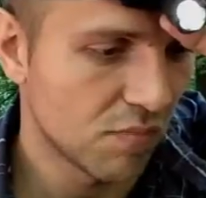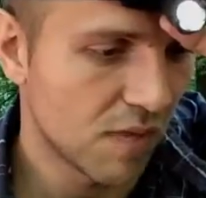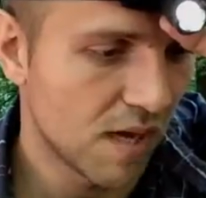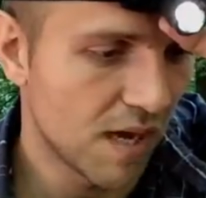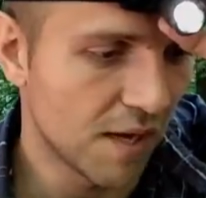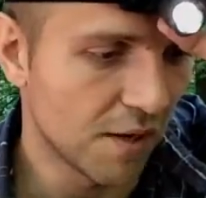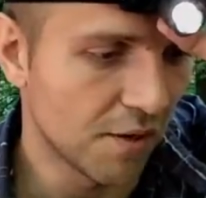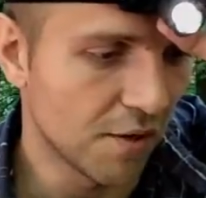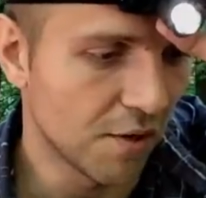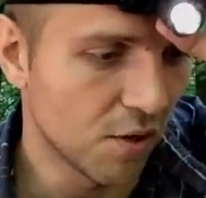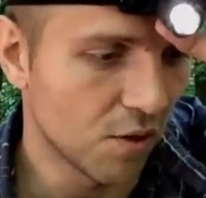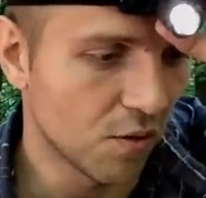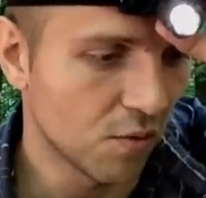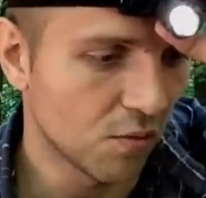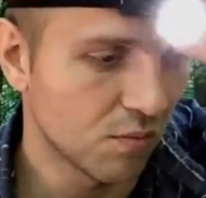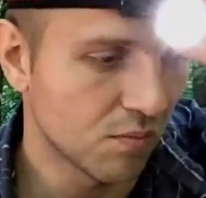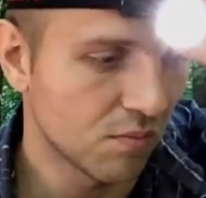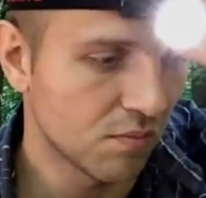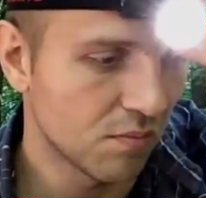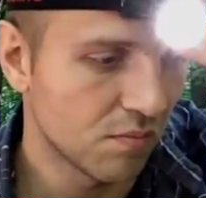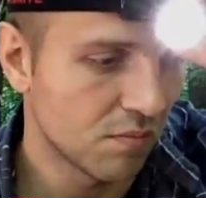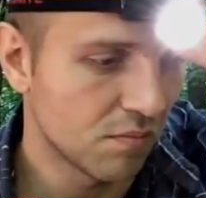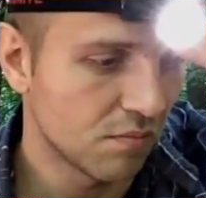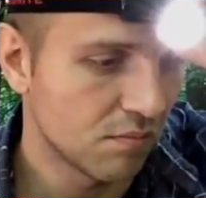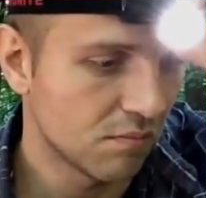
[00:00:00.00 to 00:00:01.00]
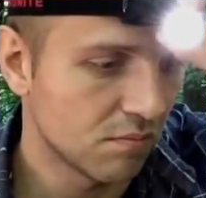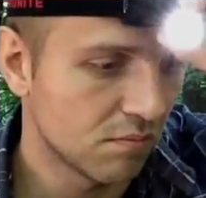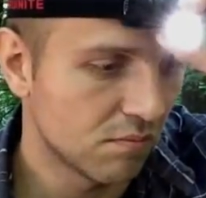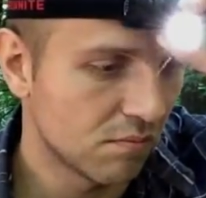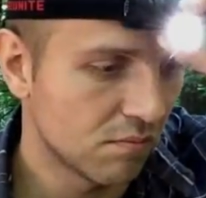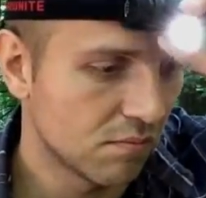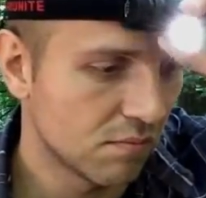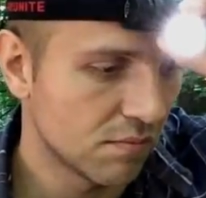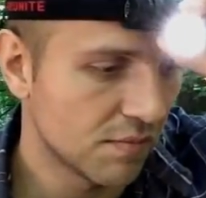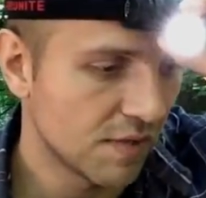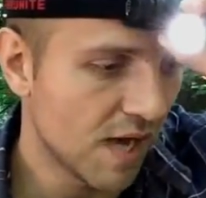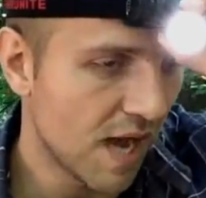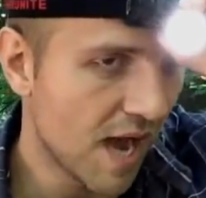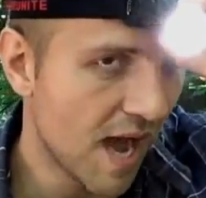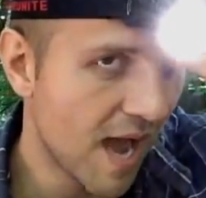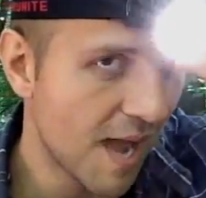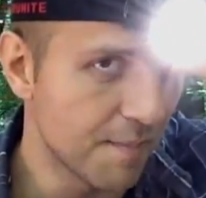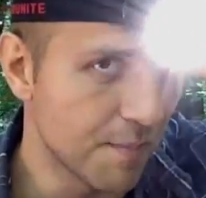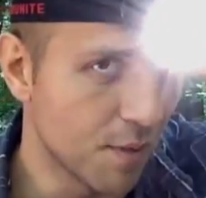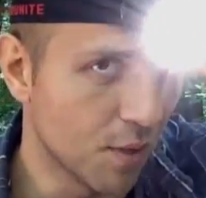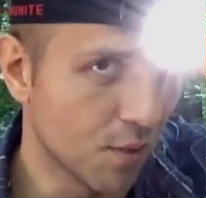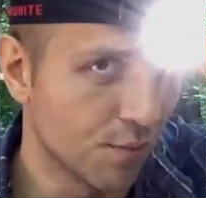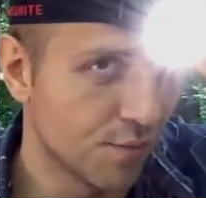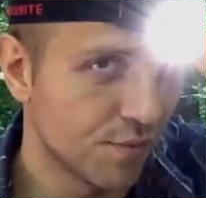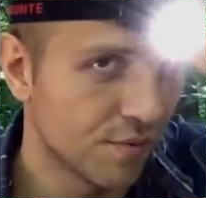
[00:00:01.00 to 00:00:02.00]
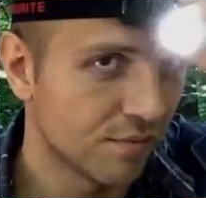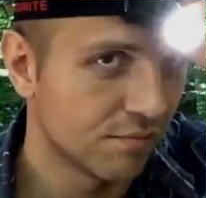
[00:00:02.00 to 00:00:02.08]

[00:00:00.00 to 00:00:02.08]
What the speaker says: I don't know, the high mode,